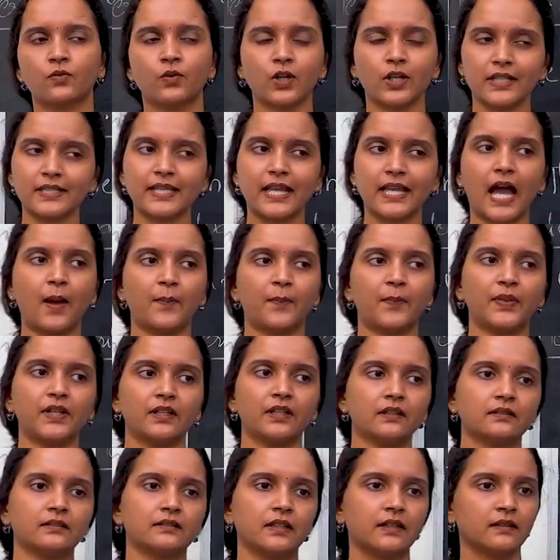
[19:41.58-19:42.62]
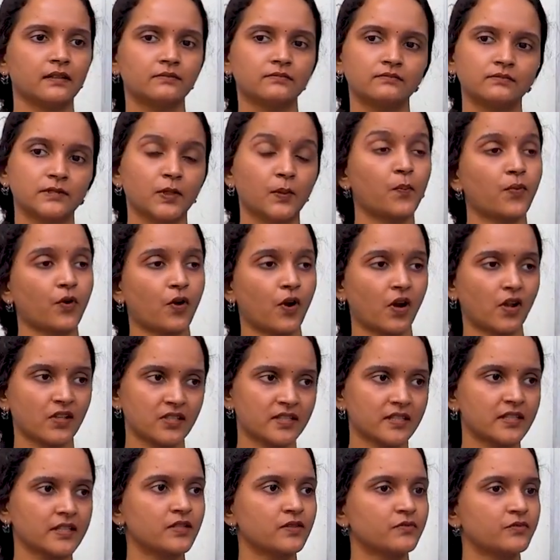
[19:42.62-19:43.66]
What is happening there? The
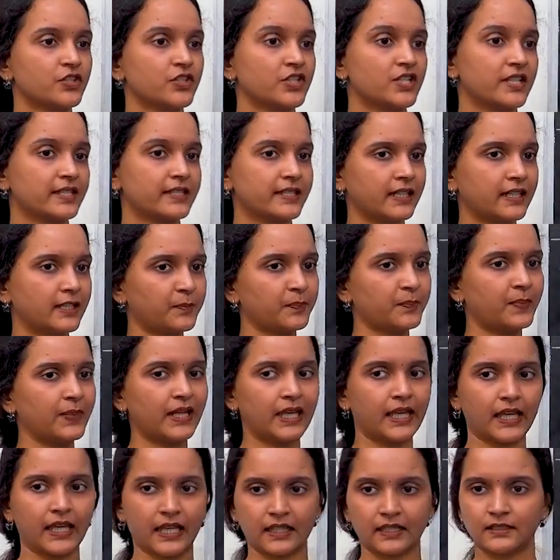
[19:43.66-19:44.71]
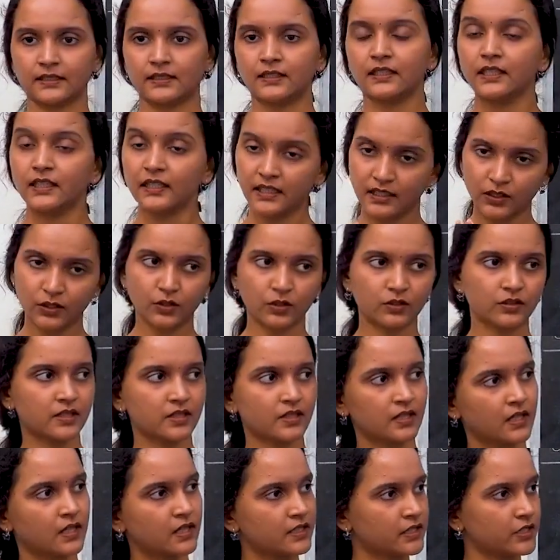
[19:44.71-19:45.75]
process which is at play in those
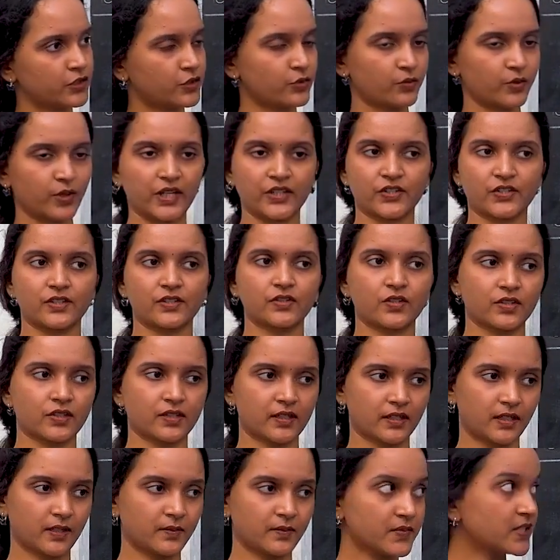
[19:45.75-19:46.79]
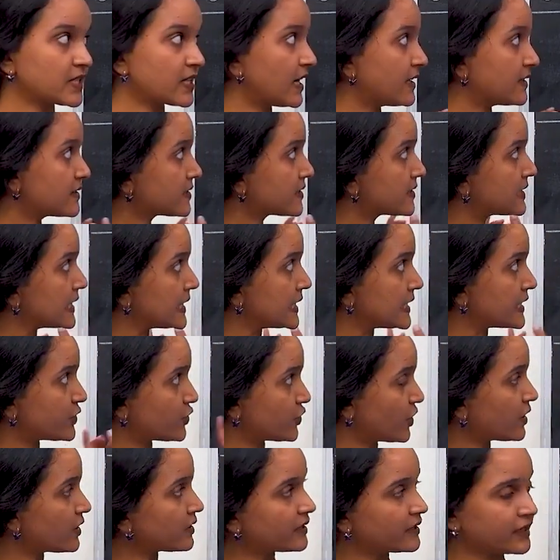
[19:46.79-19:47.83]
situations or circumstances is
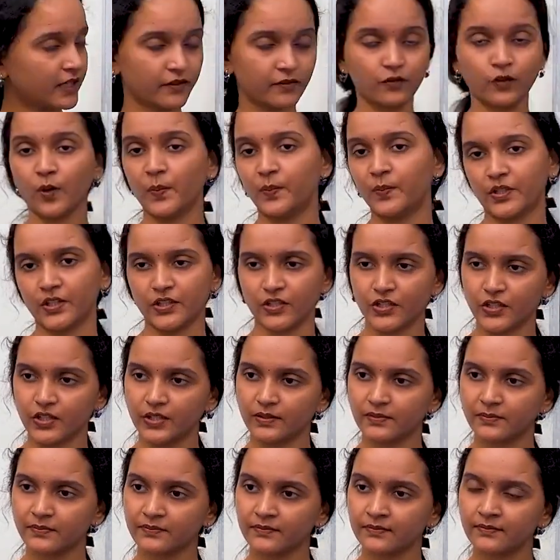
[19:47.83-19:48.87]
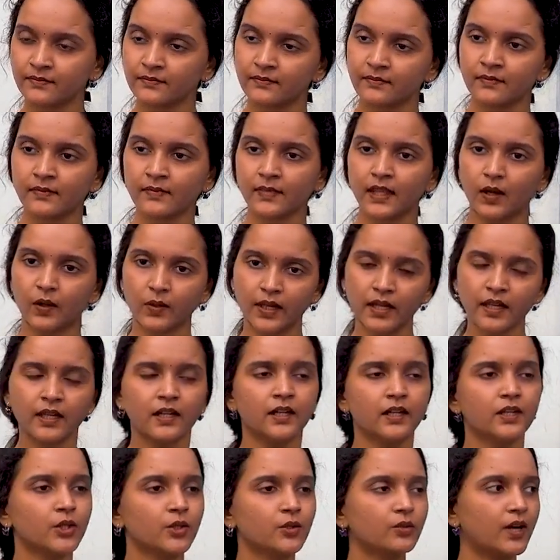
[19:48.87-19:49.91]
your evaporation. Okay,
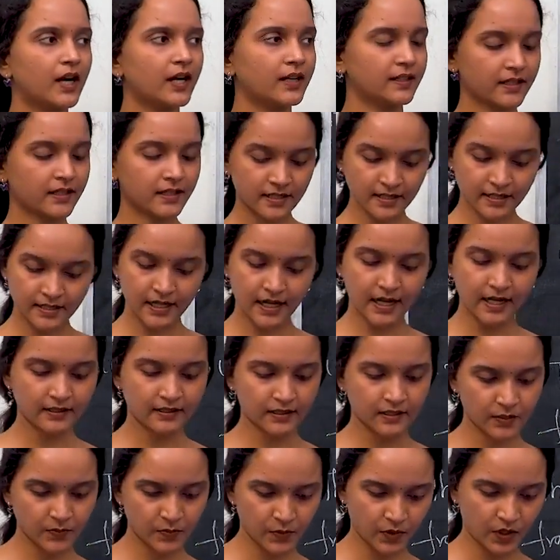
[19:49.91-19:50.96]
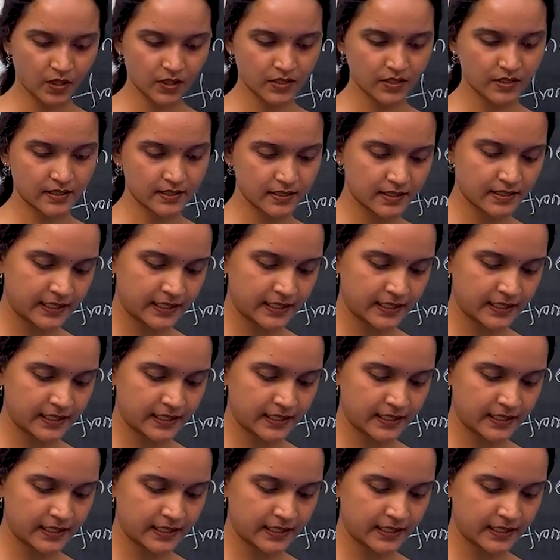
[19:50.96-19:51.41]
to understand this process